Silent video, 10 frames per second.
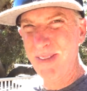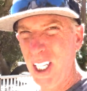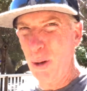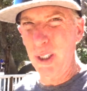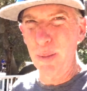
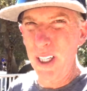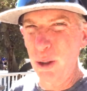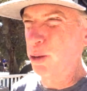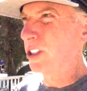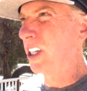They always make
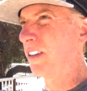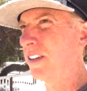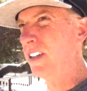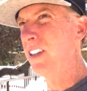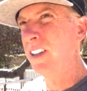cool stuff.
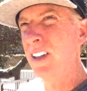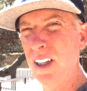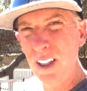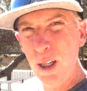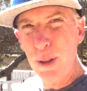
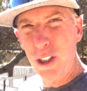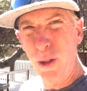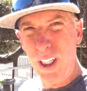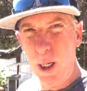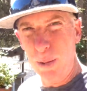Let me
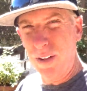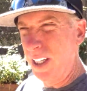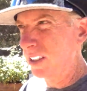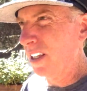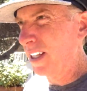show you a couple
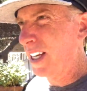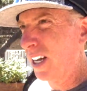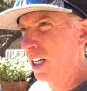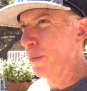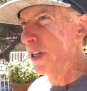things that they
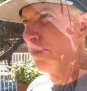got coming.